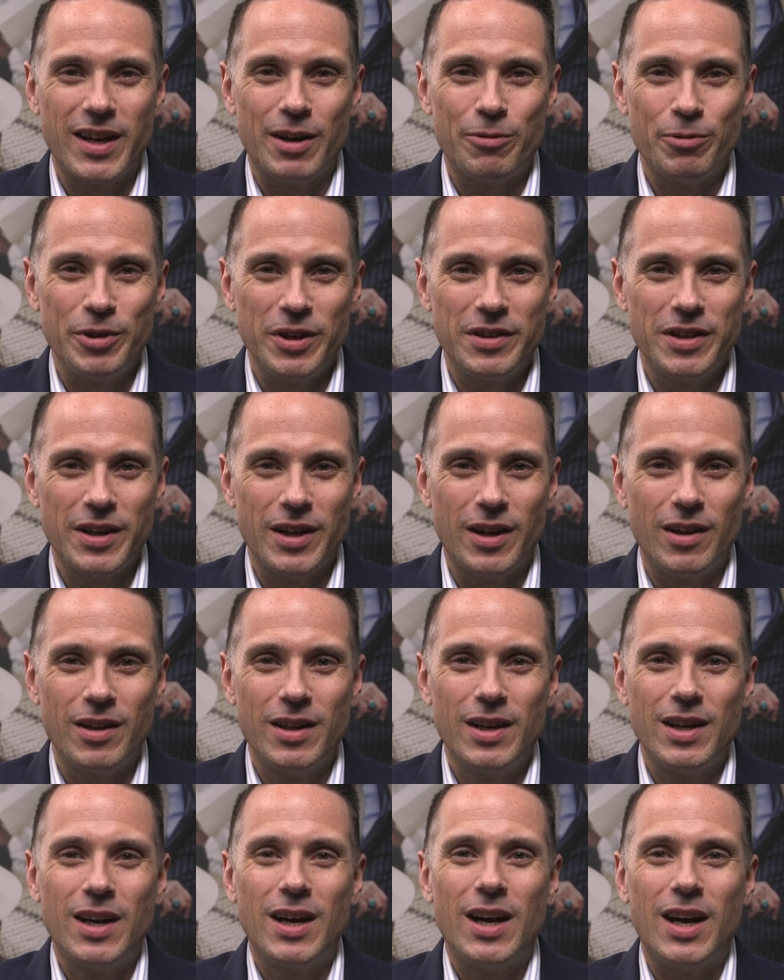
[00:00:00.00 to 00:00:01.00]
at retail,
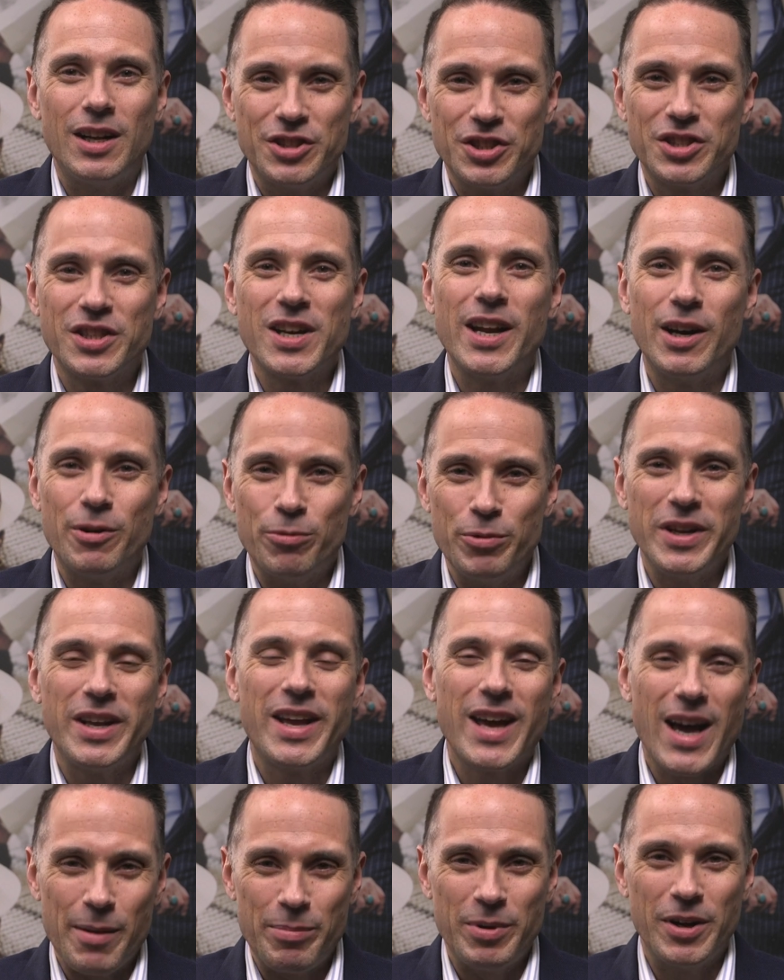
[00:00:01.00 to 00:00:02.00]
I'll just kind of
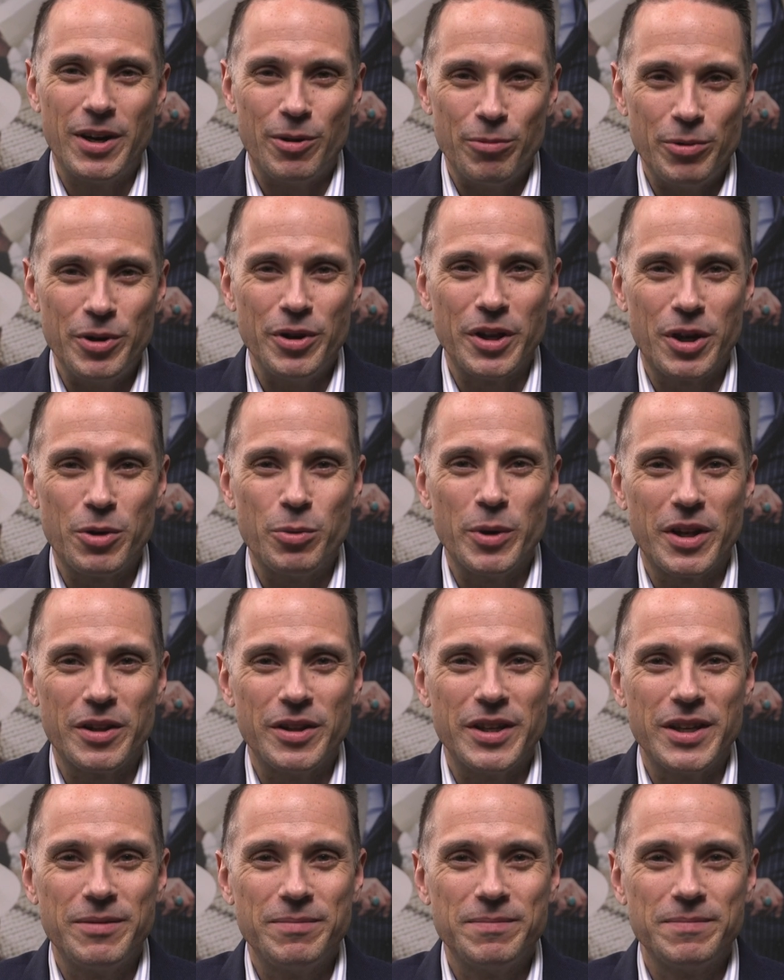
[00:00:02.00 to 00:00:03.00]
recap here really
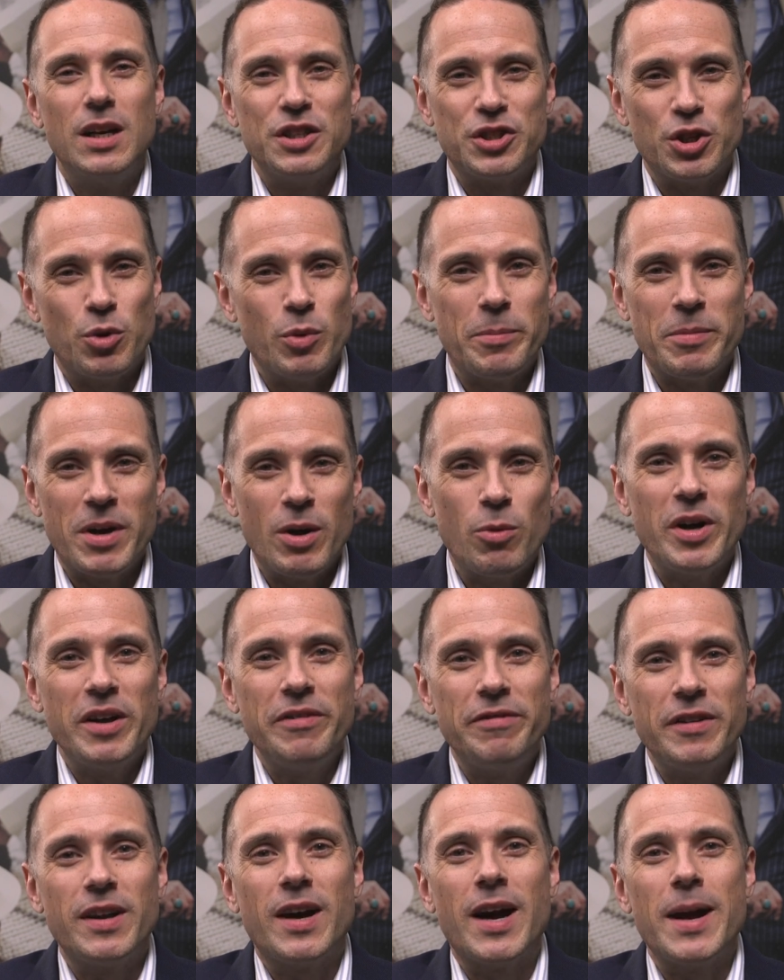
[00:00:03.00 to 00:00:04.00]
quickly. So when my
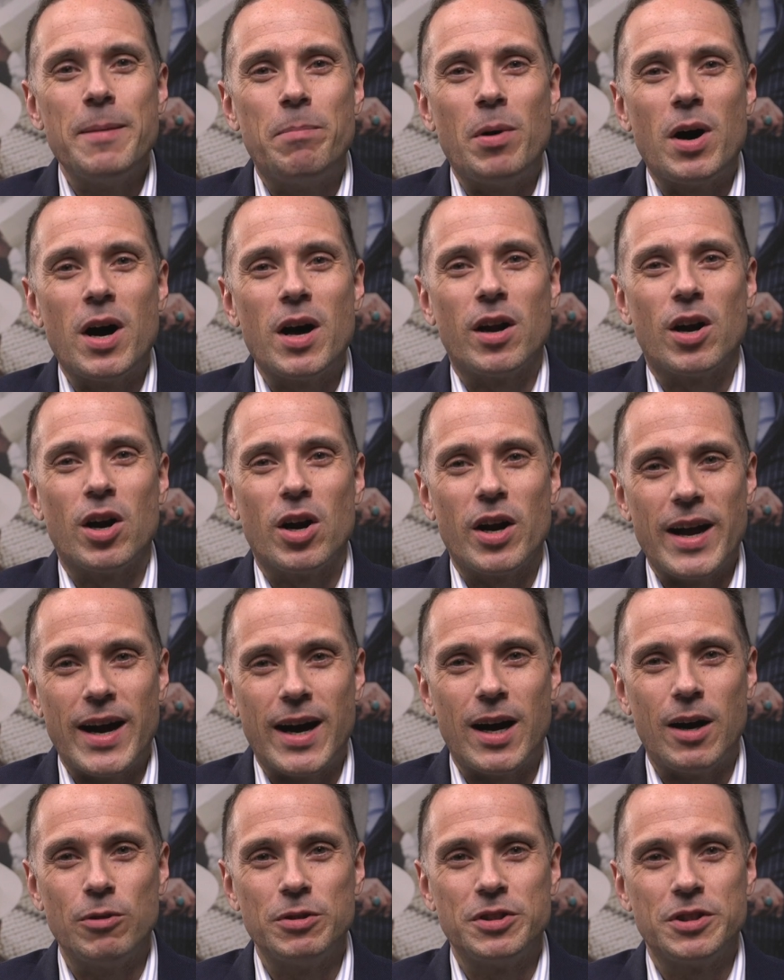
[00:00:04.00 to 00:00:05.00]
wife and I bought our
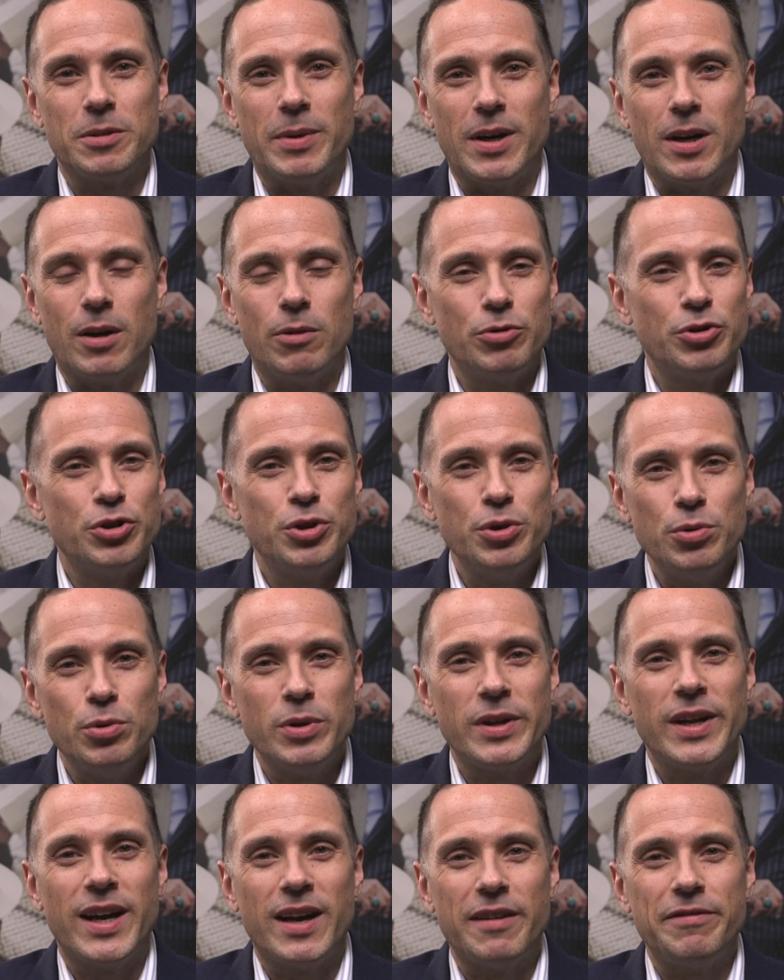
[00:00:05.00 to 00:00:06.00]
house about
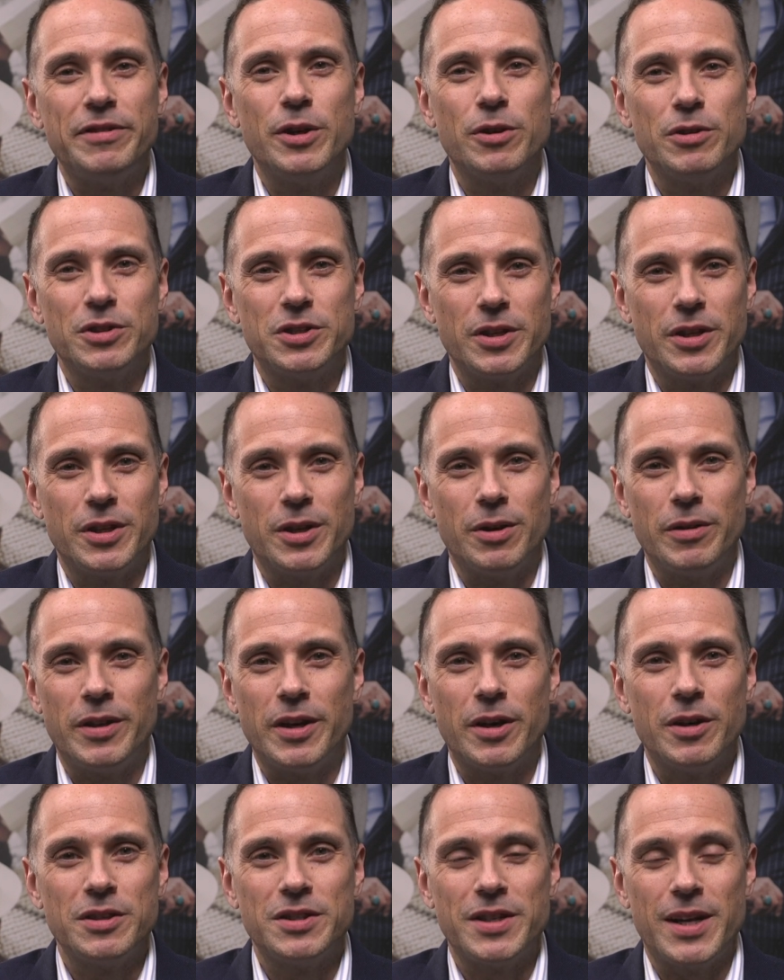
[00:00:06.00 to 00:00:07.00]
2.5 years ago,
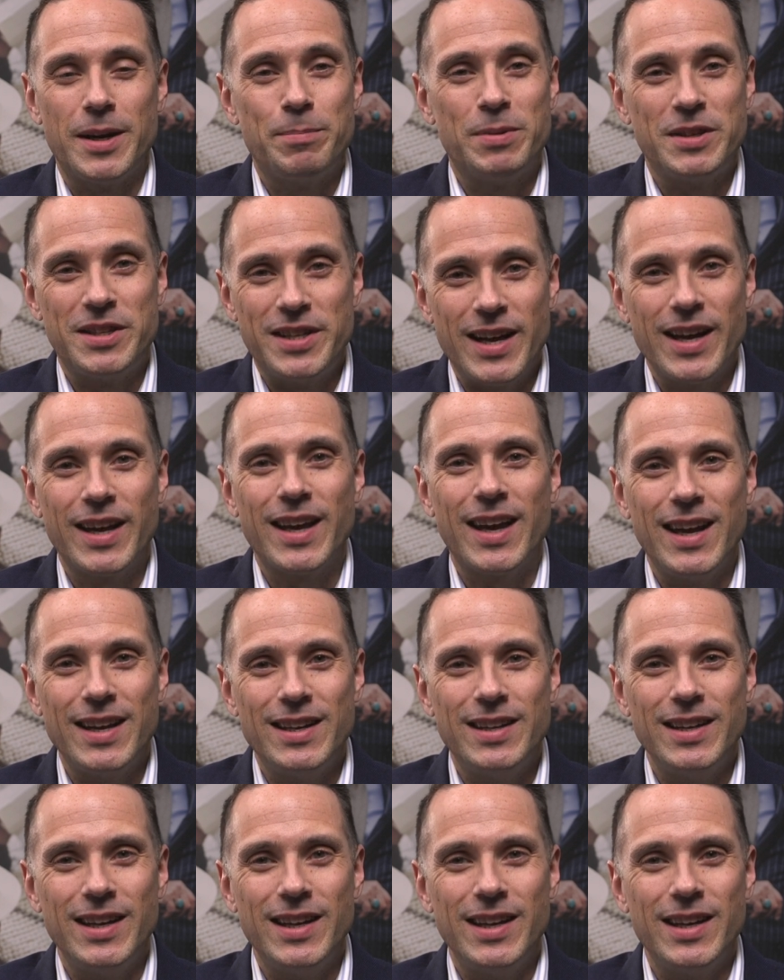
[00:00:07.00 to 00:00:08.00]
there's a
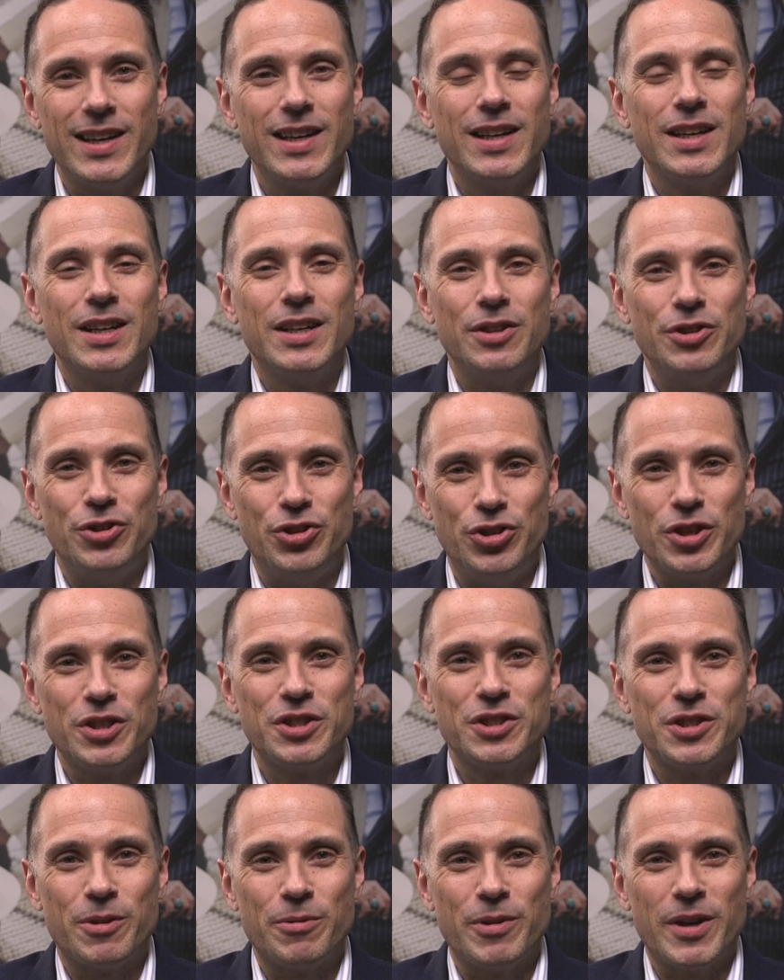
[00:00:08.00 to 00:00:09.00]
Patek AD
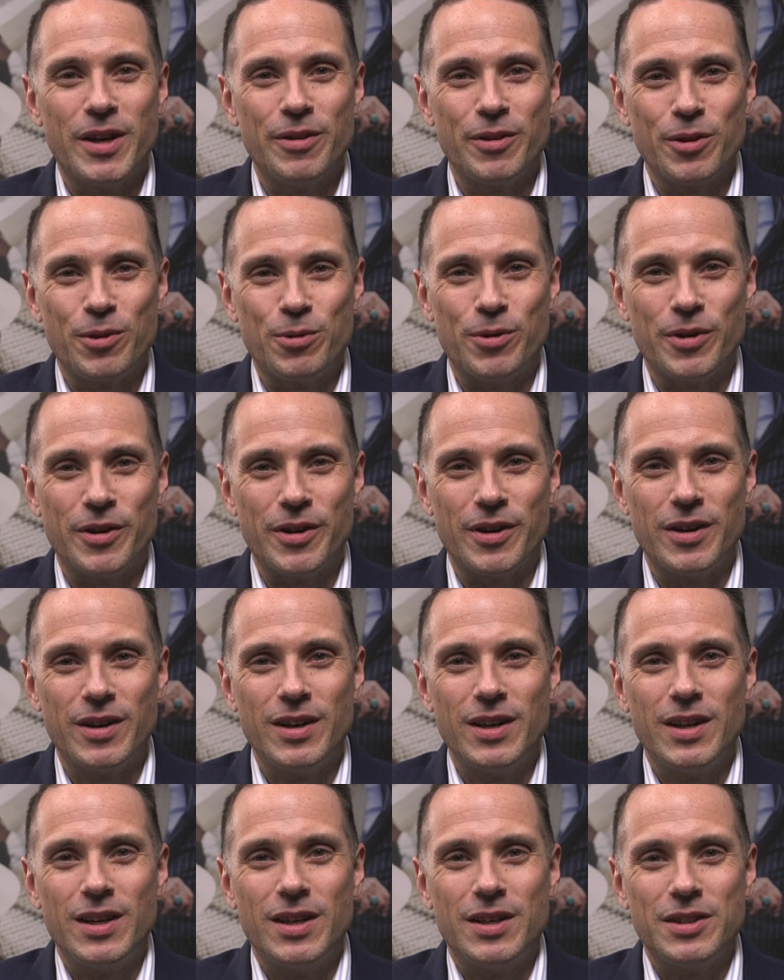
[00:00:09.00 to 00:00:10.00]
just around the corner.
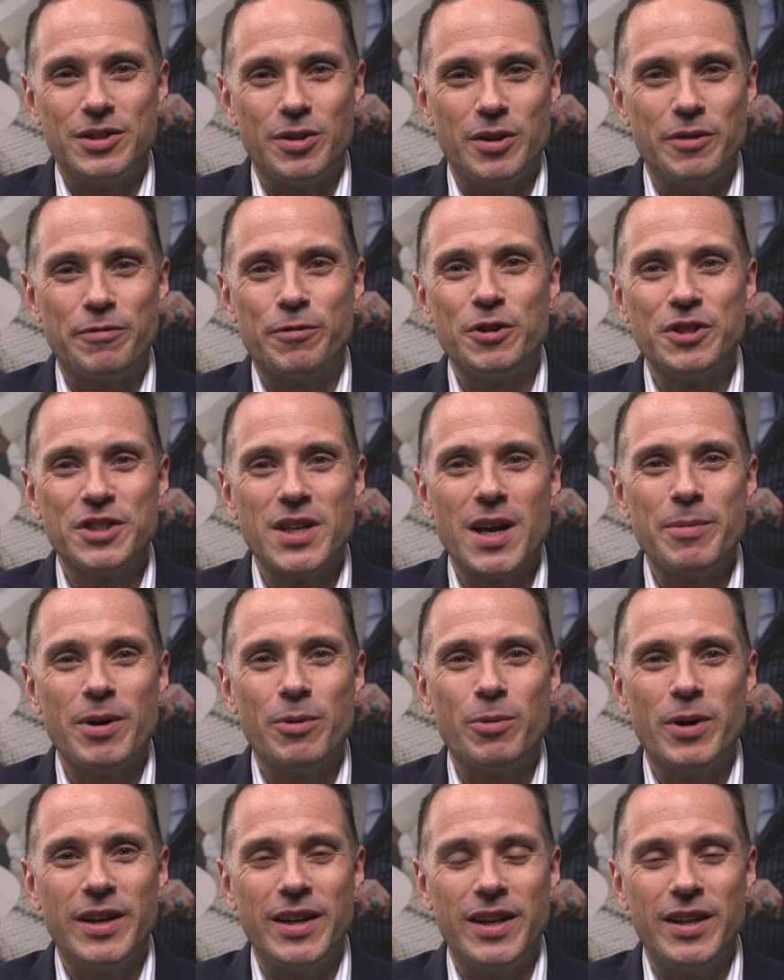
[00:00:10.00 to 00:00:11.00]
So the first time I
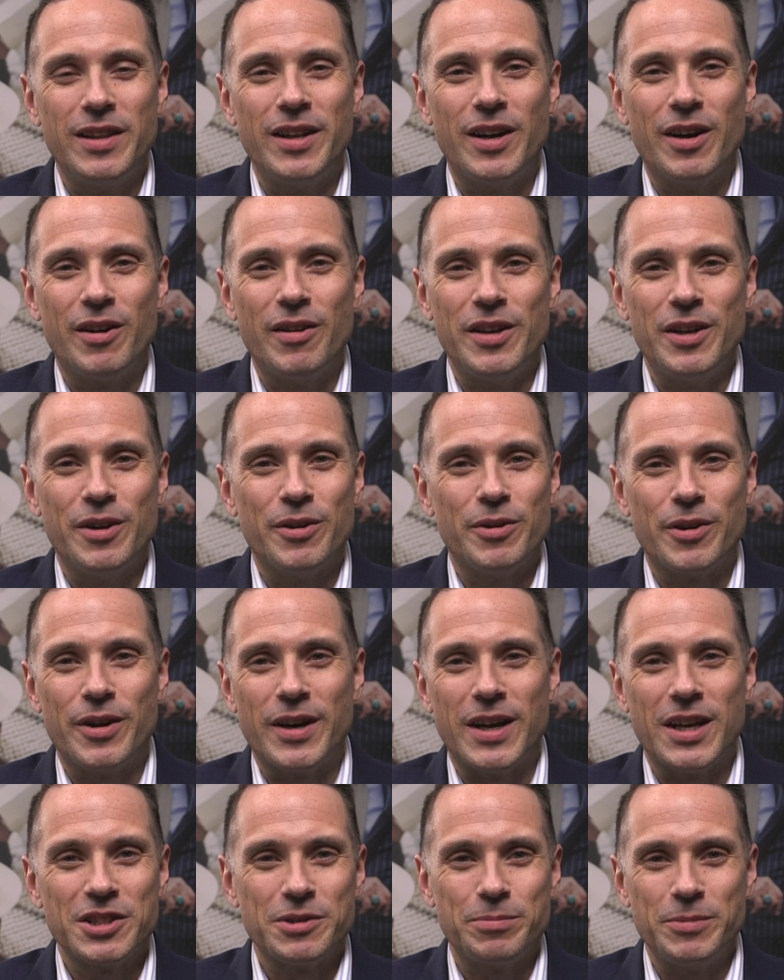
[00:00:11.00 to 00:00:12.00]
went in there, the owner
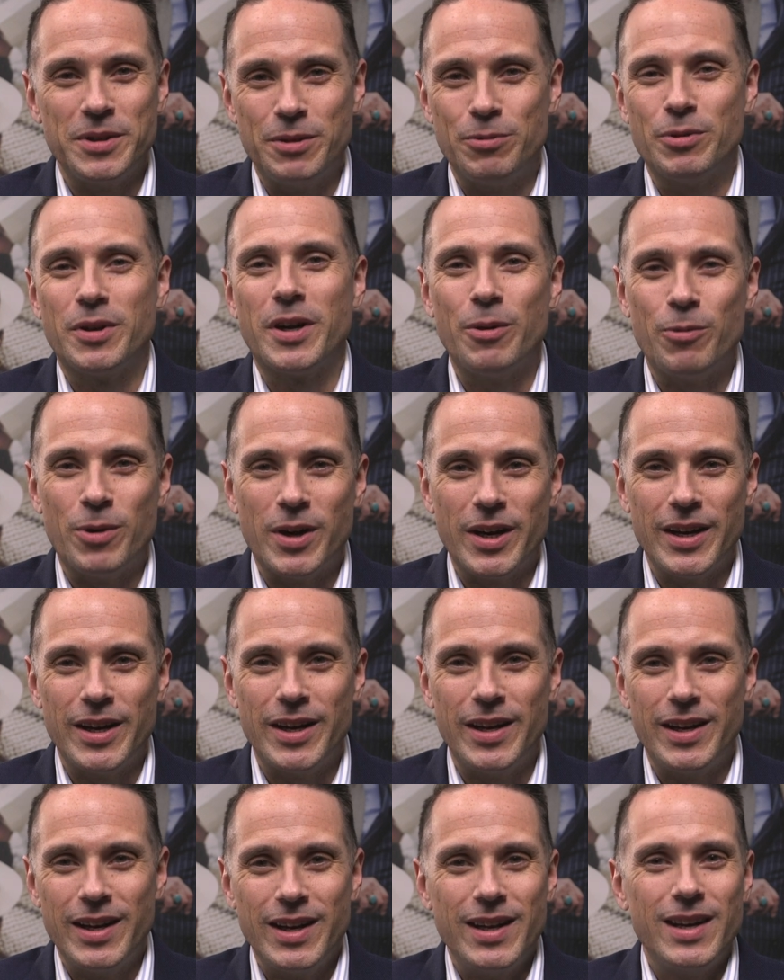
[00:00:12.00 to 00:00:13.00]
asked me what I
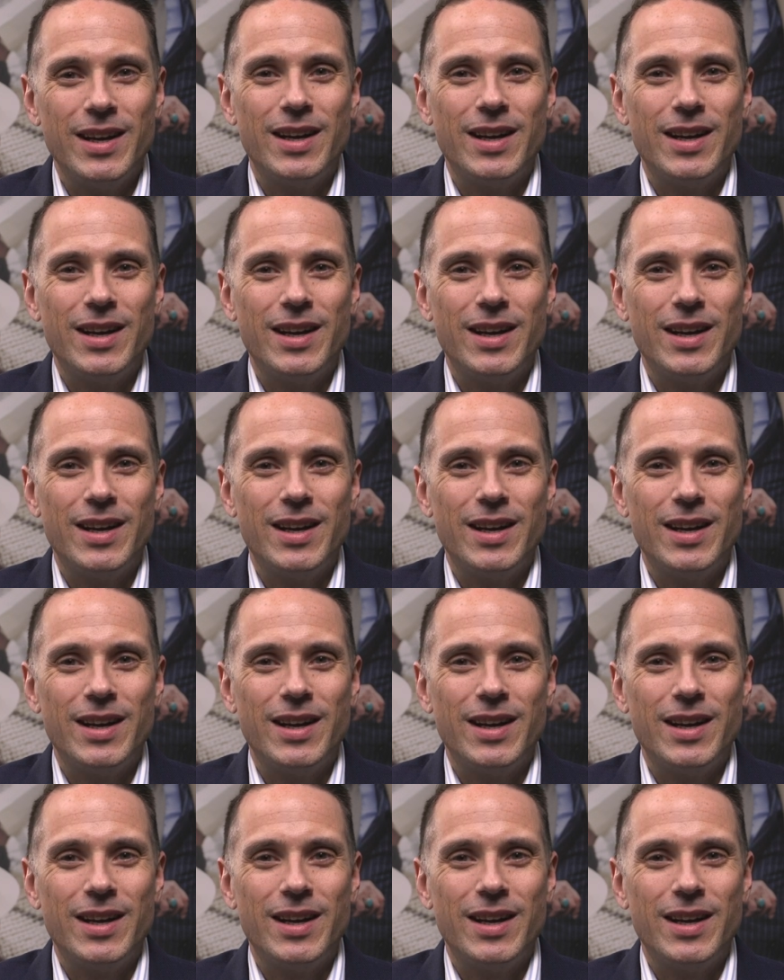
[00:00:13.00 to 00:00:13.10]
wanted.